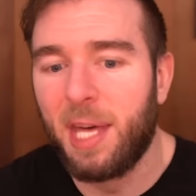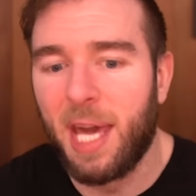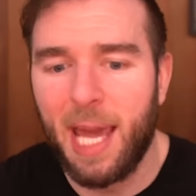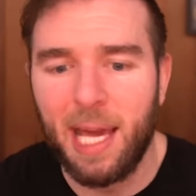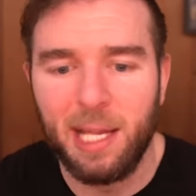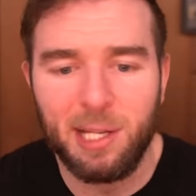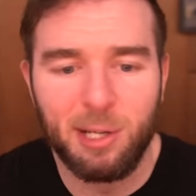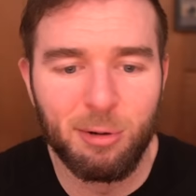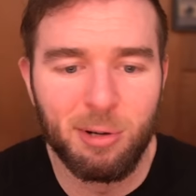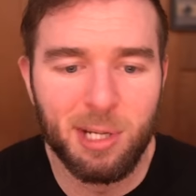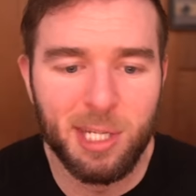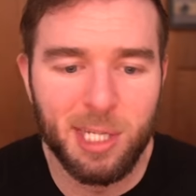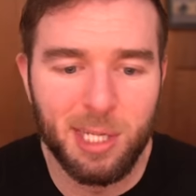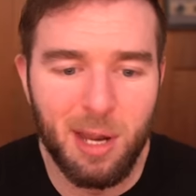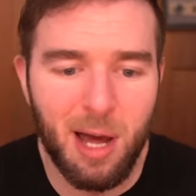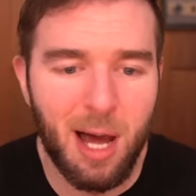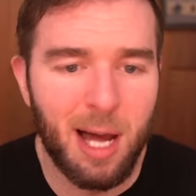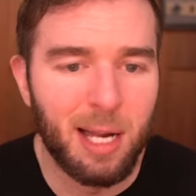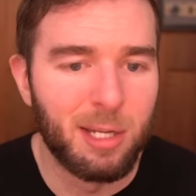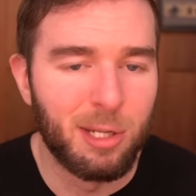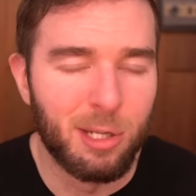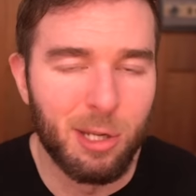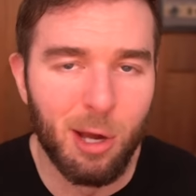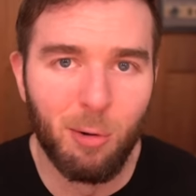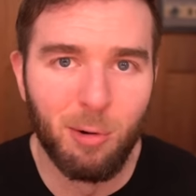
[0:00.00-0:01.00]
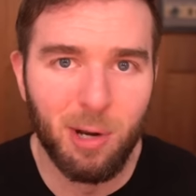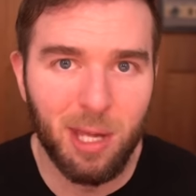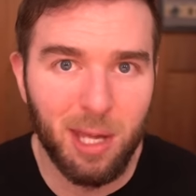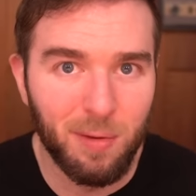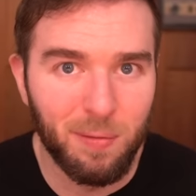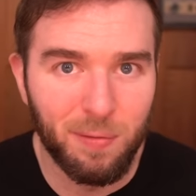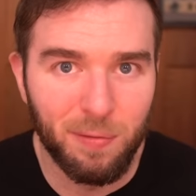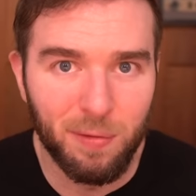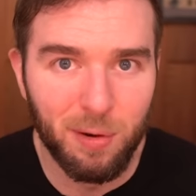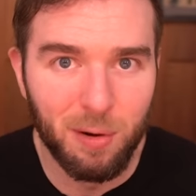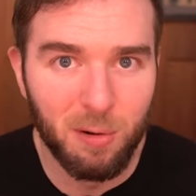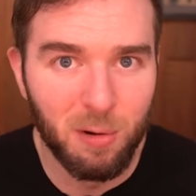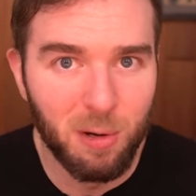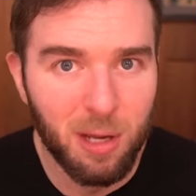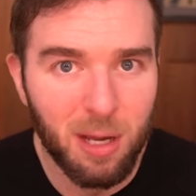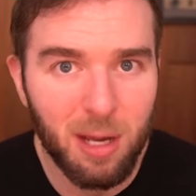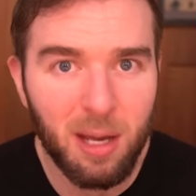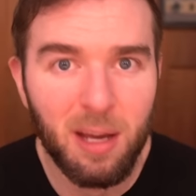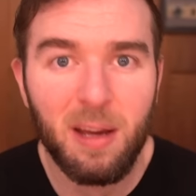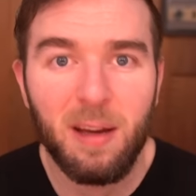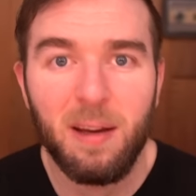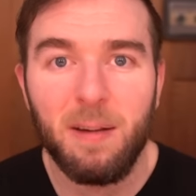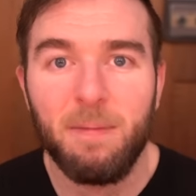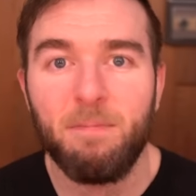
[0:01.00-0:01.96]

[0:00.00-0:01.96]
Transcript: the answer is not don't eat food,